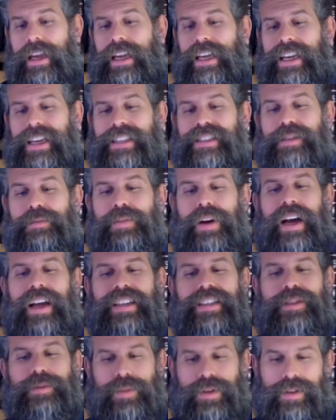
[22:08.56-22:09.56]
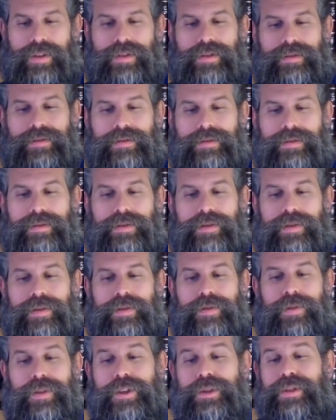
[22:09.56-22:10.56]
It's impossible
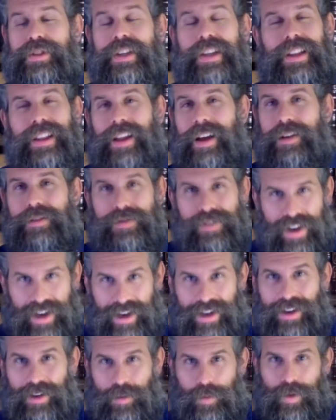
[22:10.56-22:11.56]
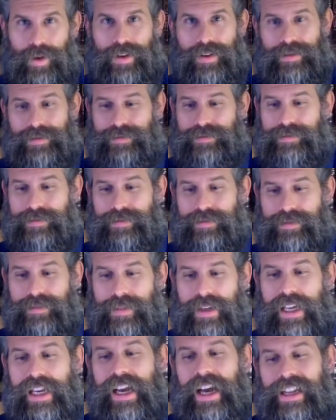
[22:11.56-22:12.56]
for you to love anyone
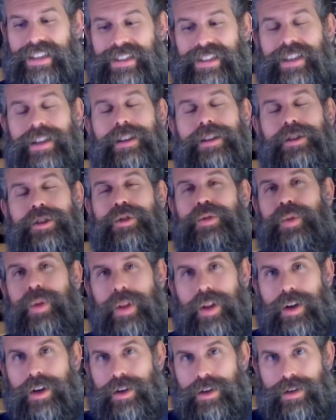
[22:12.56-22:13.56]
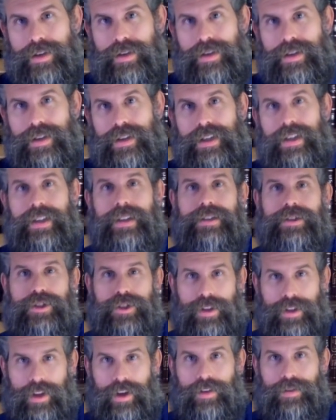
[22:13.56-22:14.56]
until you learn to
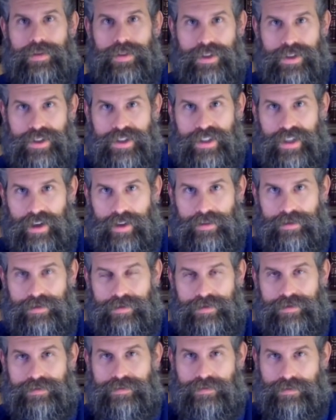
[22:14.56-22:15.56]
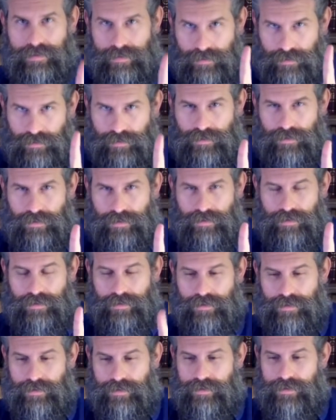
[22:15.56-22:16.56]
love yourself.
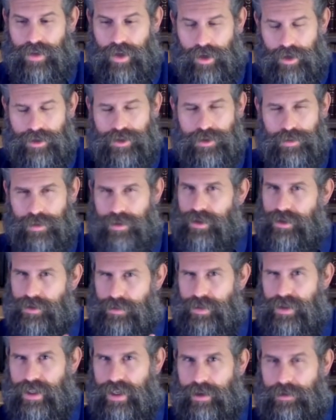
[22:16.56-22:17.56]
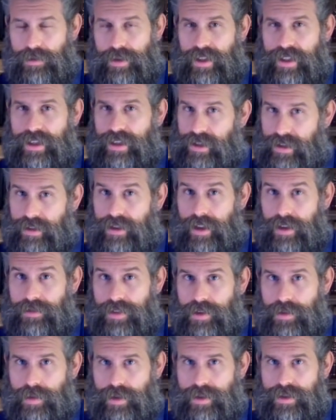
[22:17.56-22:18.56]
Harsh words, but not really.
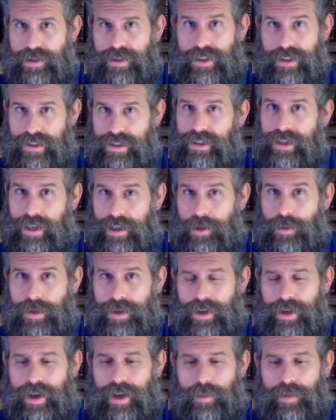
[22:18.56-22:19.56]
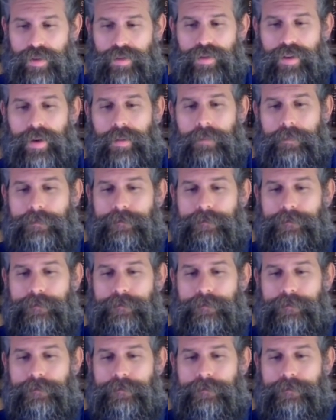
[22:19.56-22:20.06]
Loving words, because I know where you're coming from.